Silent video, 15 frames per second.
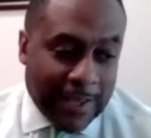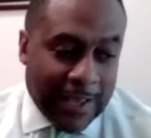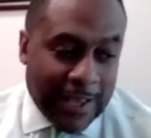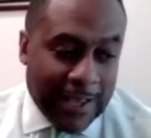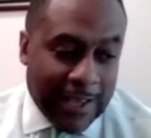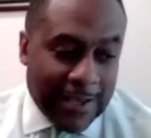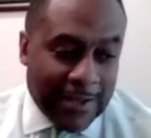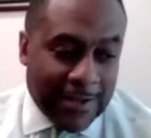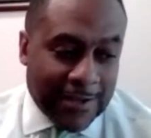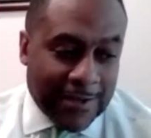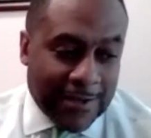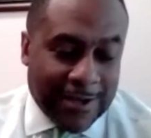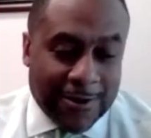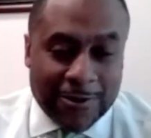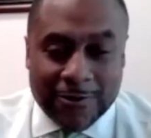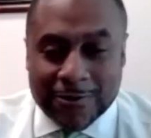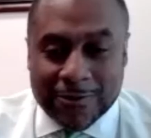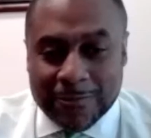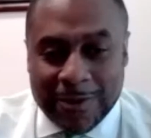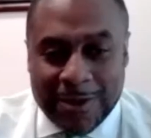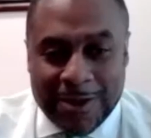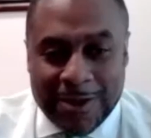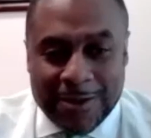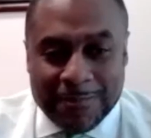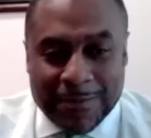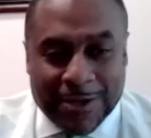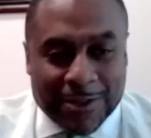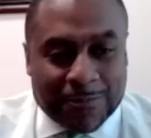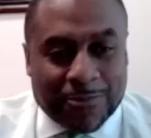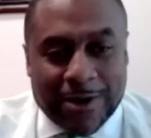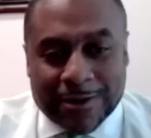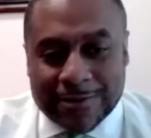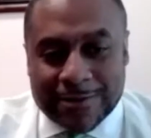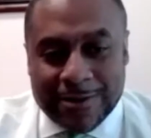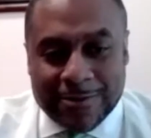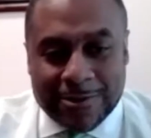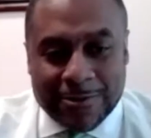and now has made his practice down